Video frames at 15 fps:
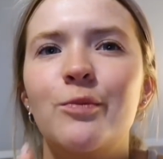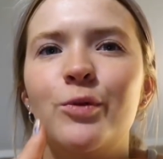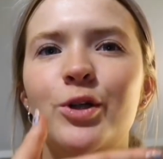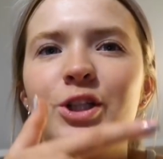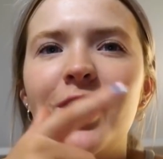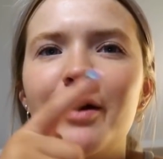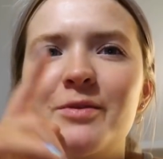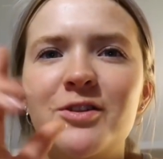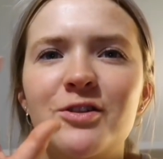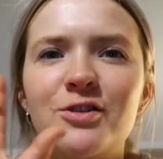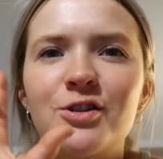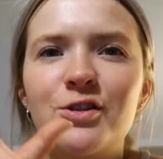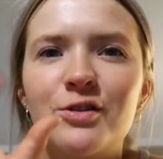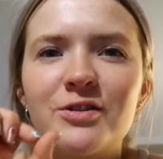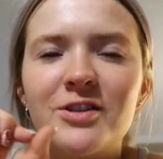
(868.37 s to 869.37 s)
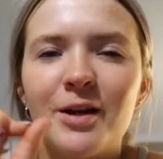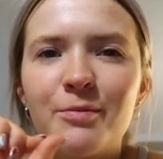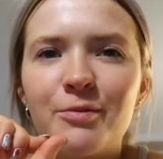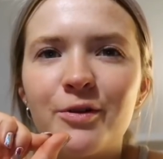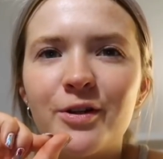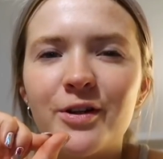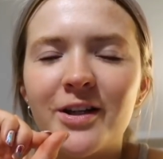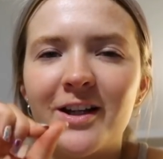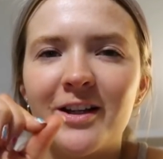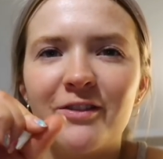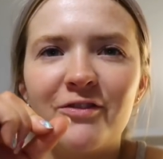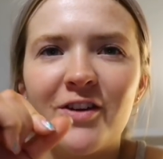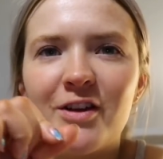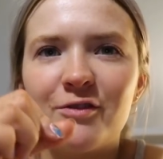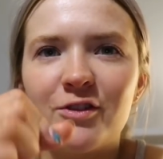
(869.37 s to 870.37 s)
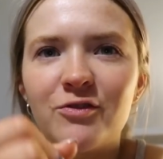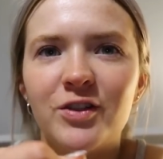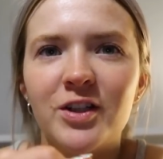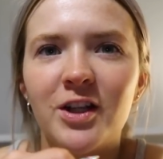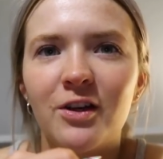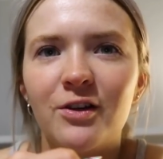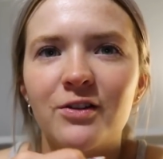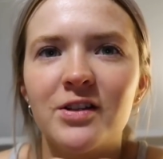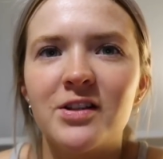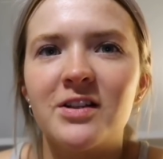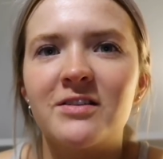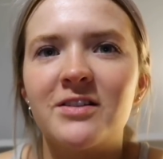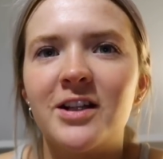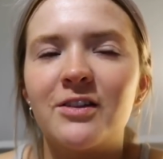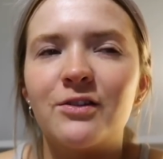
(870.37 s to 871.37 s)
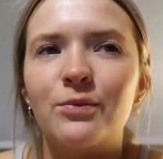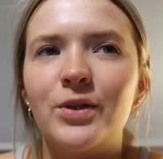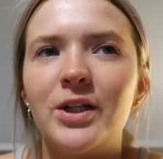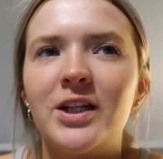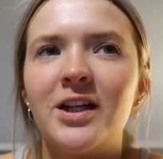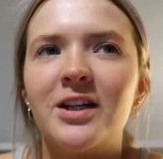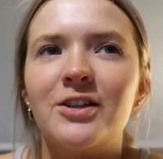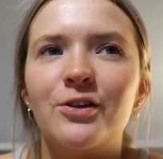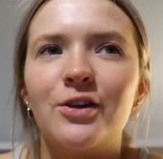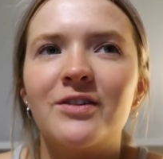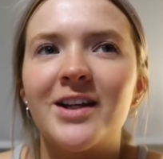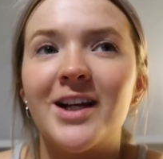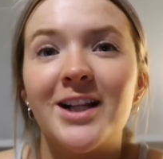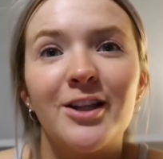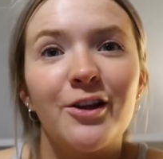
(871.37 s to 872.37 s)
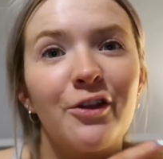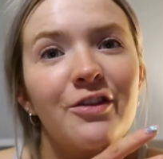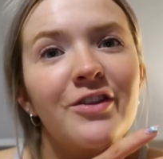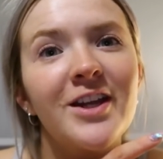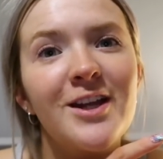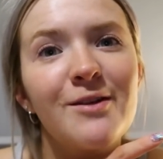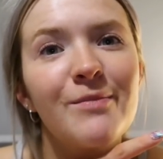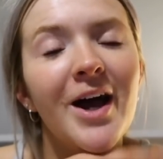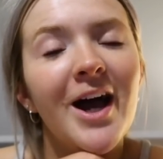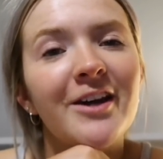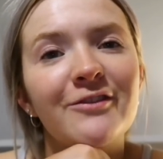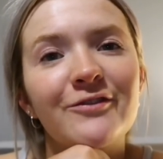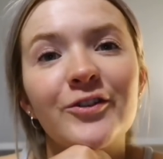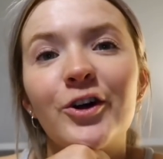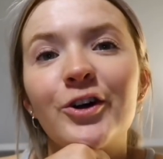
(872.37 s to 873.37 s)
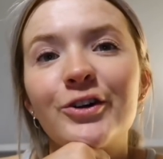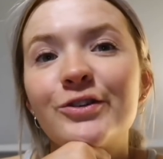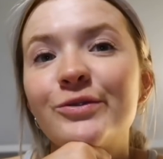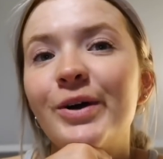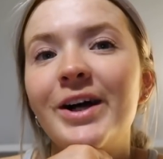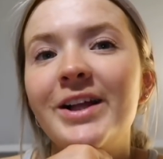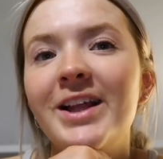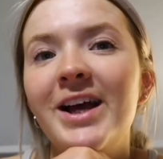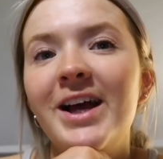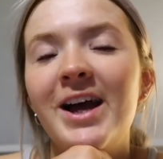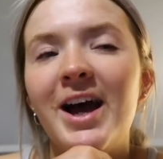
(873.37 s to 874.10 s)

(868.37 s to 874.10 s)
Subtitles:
Would you like me to do two separate kind of favourites videos this next week and do it as like a little theme and a vlog as well?